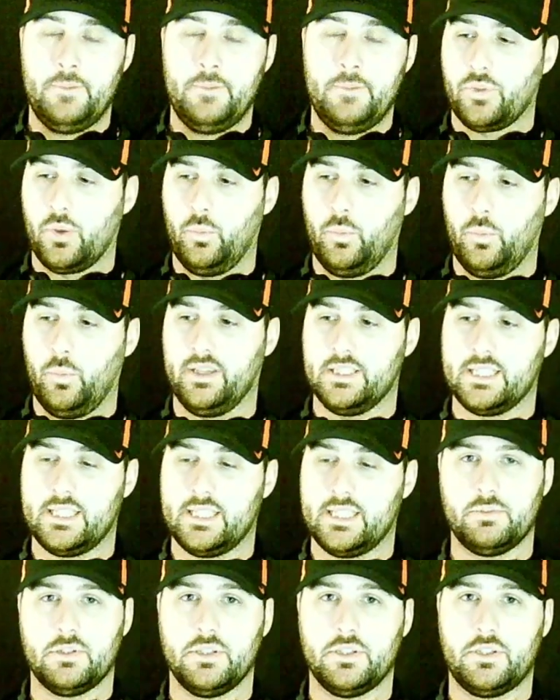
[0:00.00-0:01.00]
With
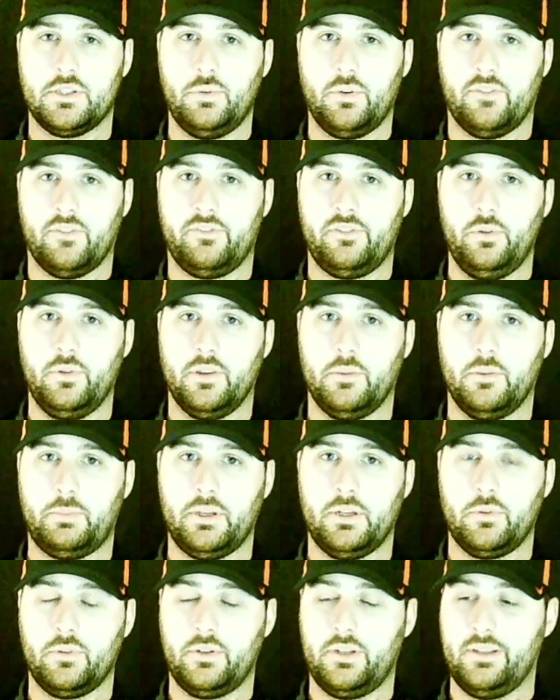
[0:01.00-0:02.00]
exception to a few of the
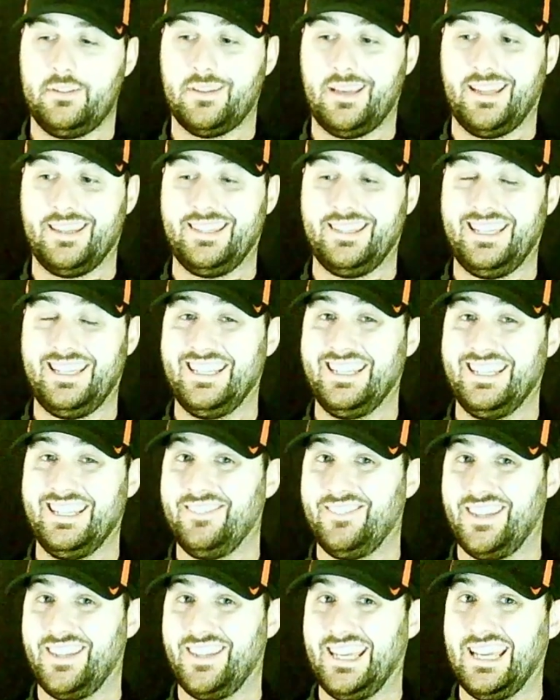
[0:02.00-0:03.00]
penalties at the end of
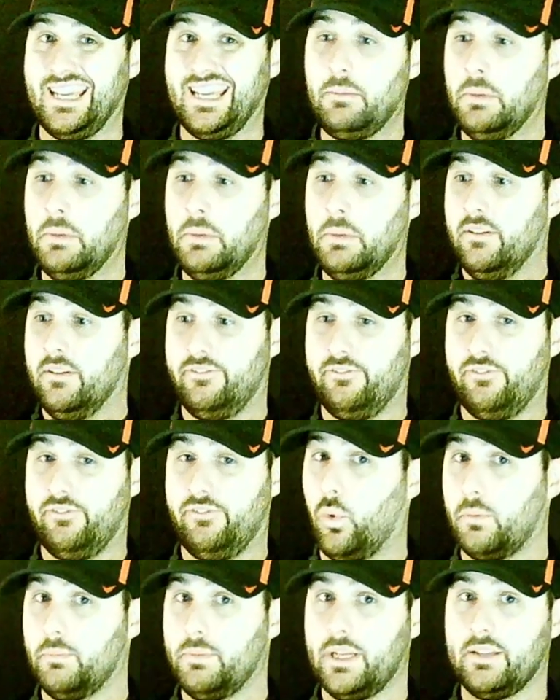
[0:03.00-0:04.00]
the game, 4
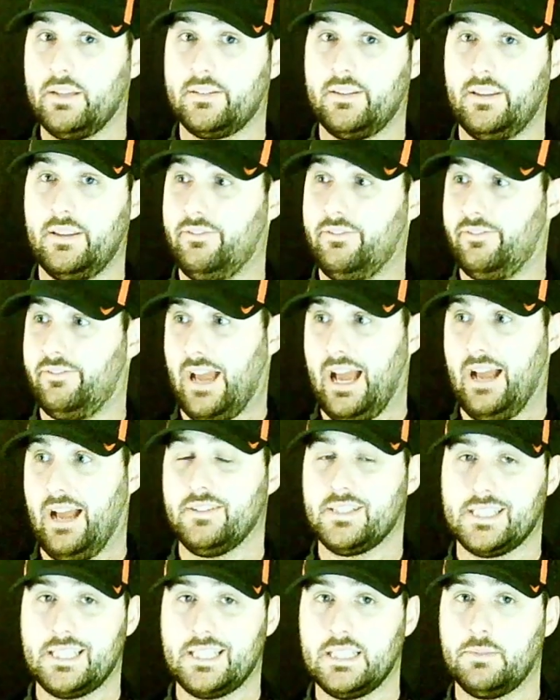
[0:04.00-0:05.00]
minutes left,
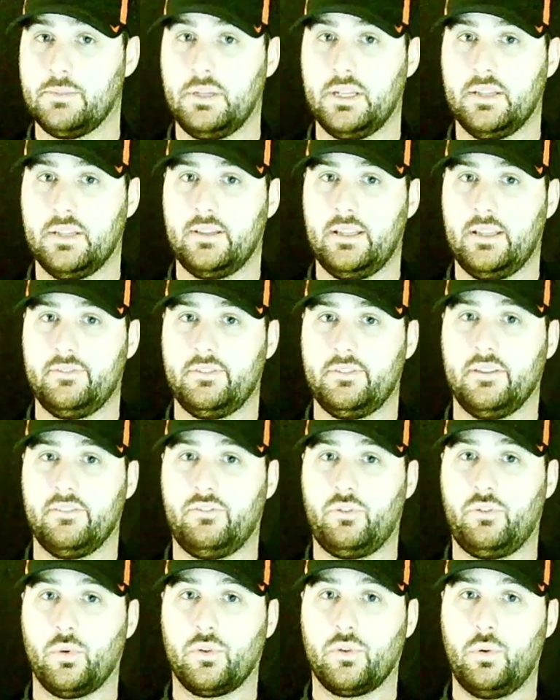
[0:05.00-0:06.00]
6 minutes left in the
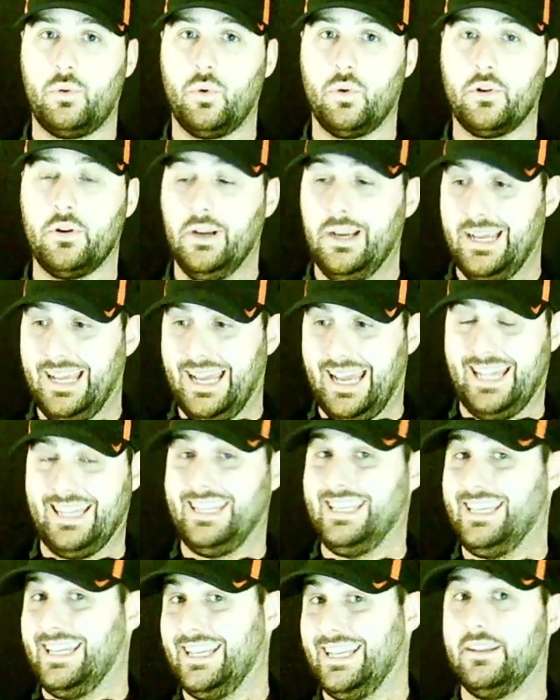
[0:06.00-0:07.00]
fourth quarter, at
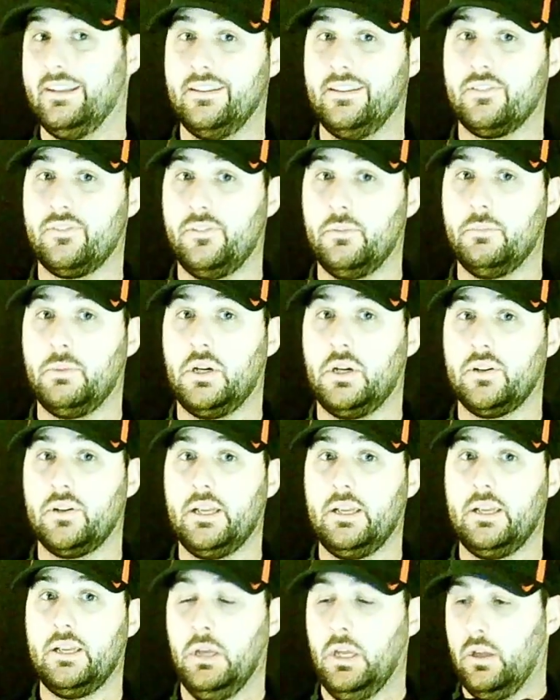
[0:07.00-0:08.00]
the end of this football game,